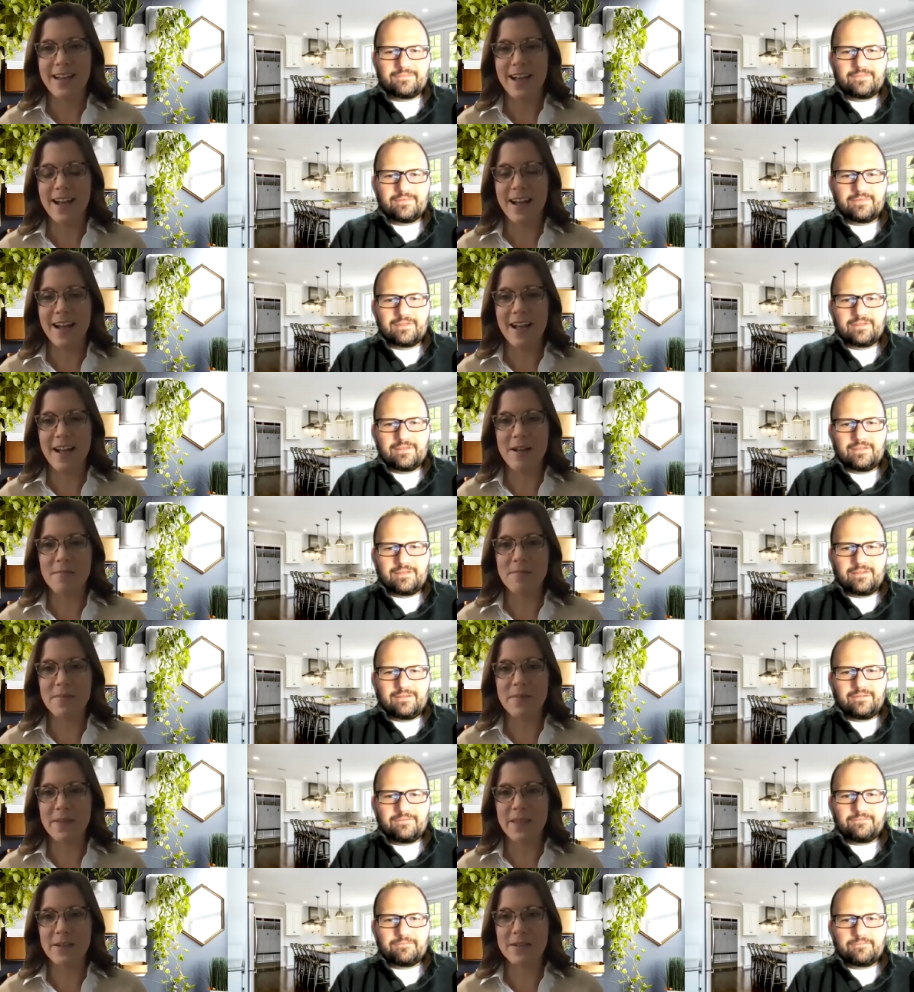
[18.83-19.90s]

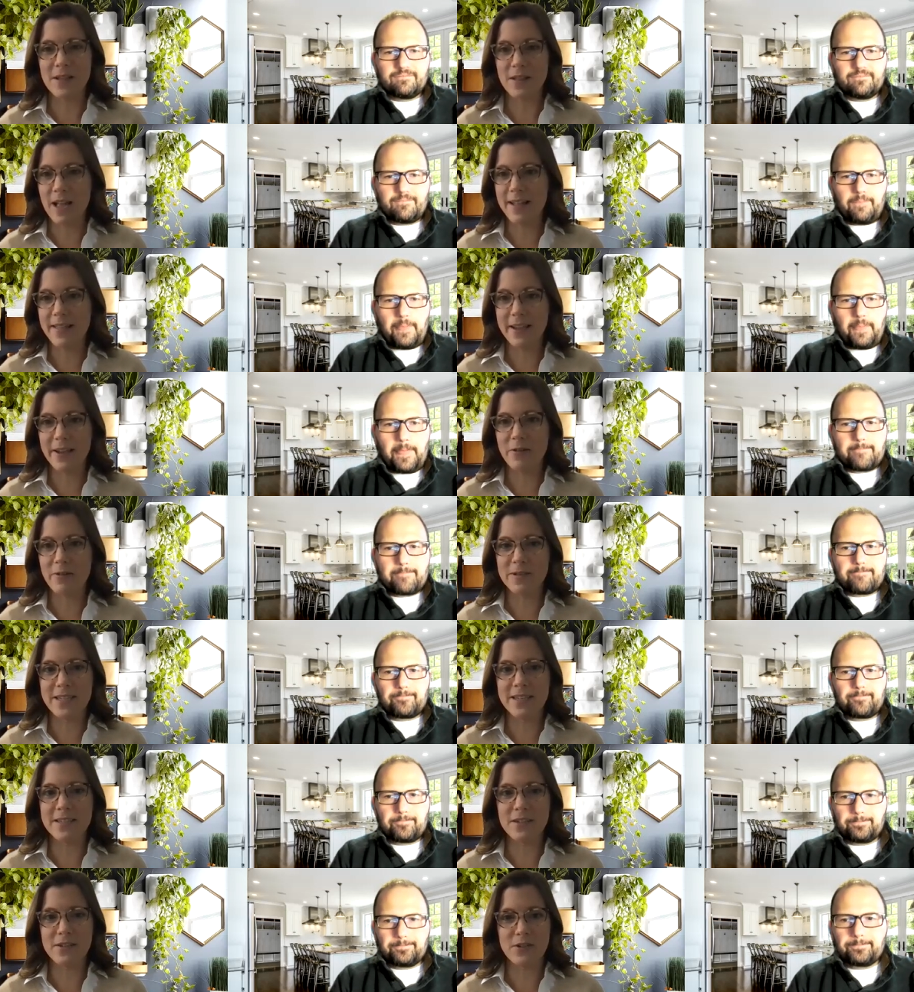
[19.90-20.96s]
Speaker 1: Um, there's a lot that goes
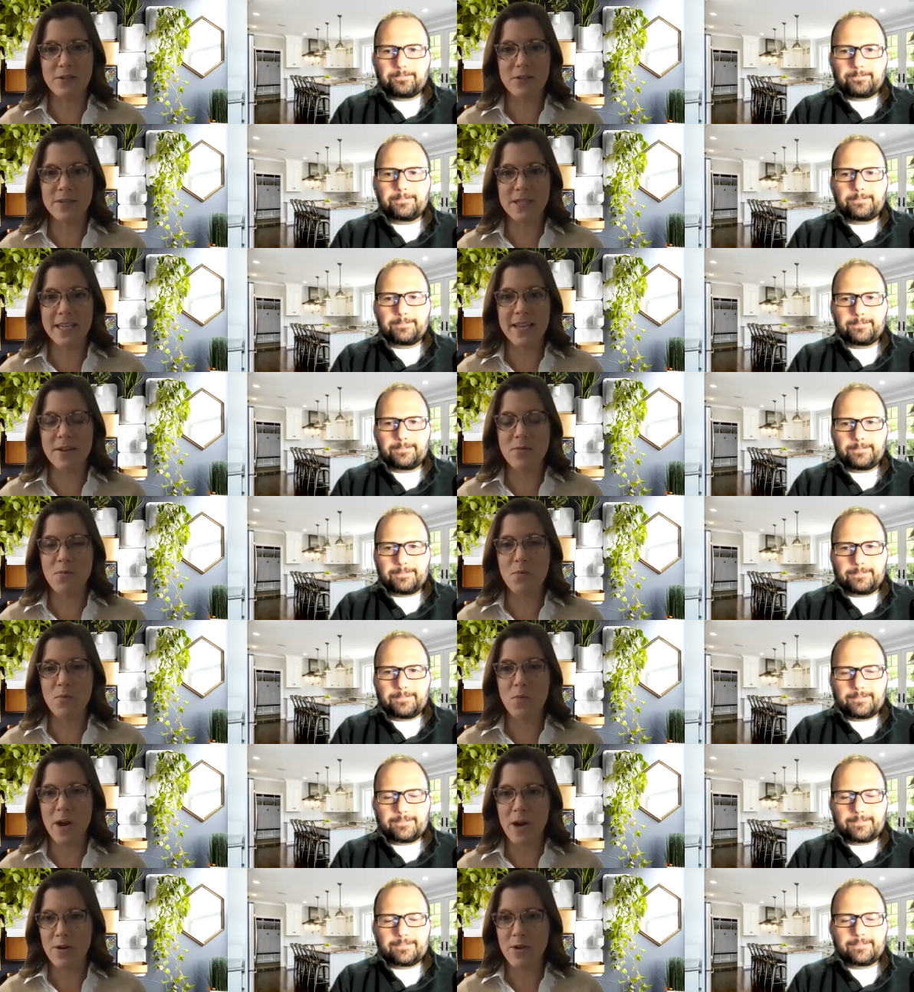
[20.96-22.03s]
into choosing
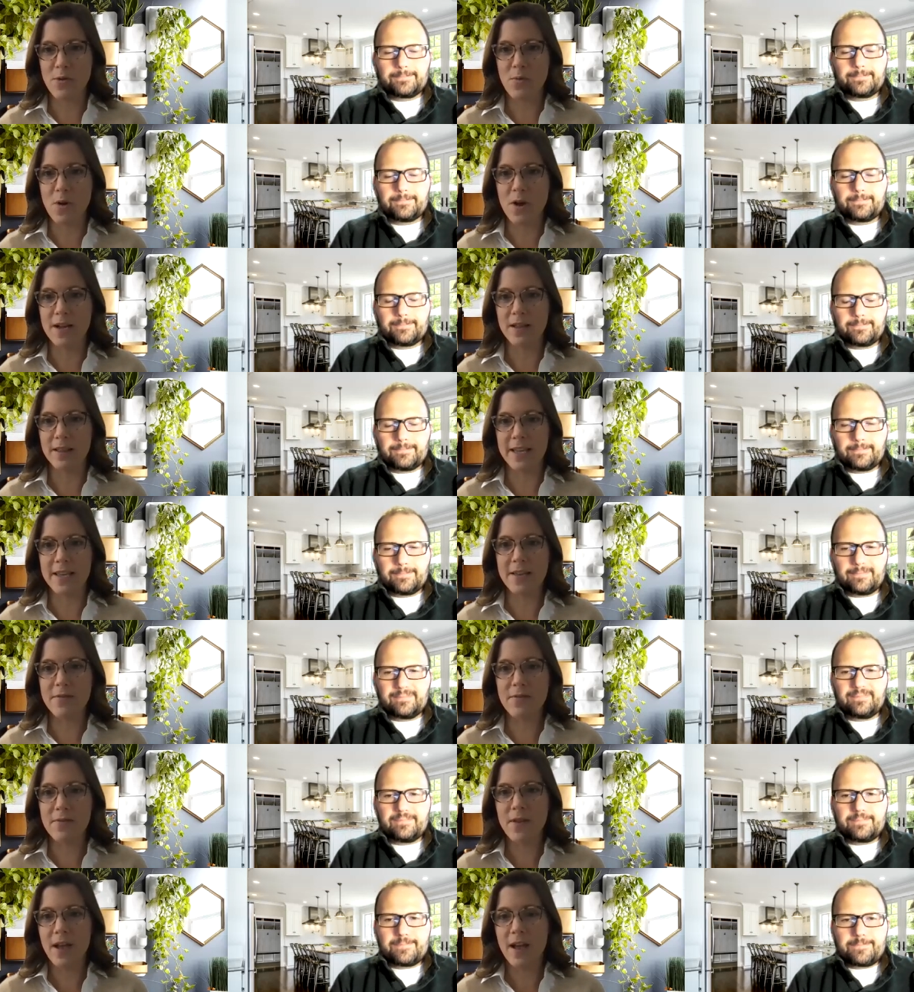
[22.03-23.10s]
where you want to
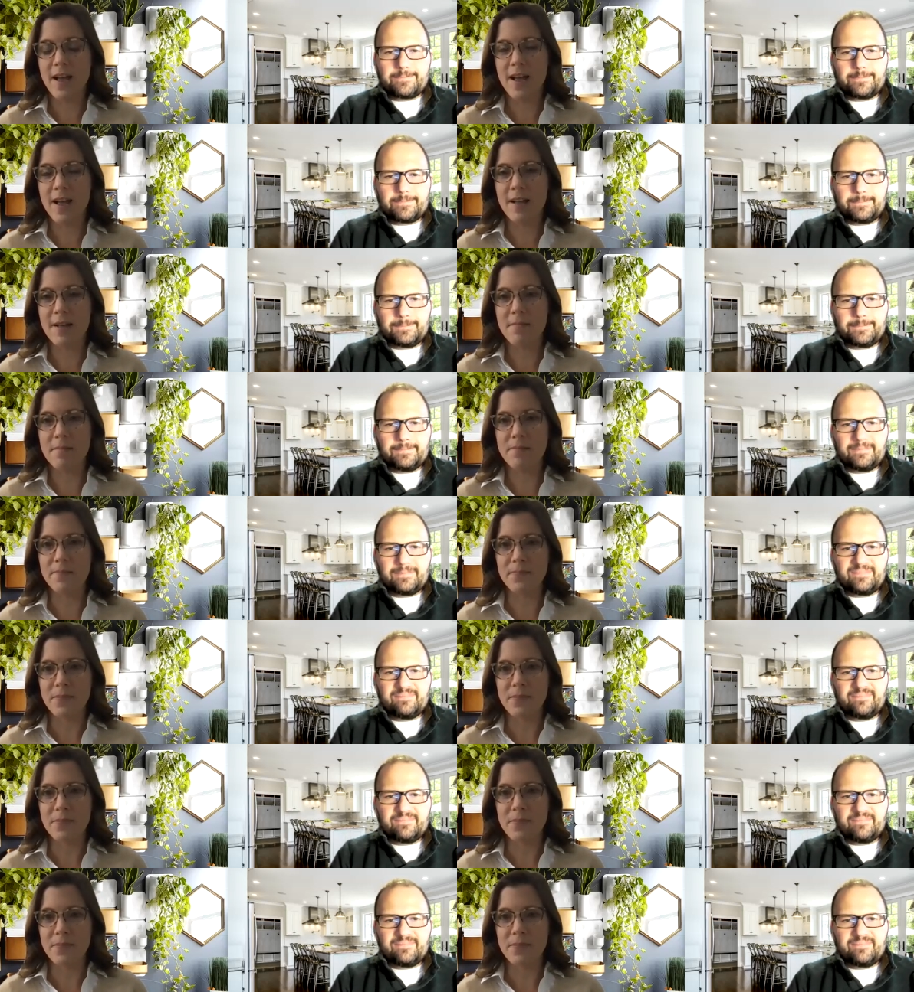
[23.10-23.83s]
live. Um,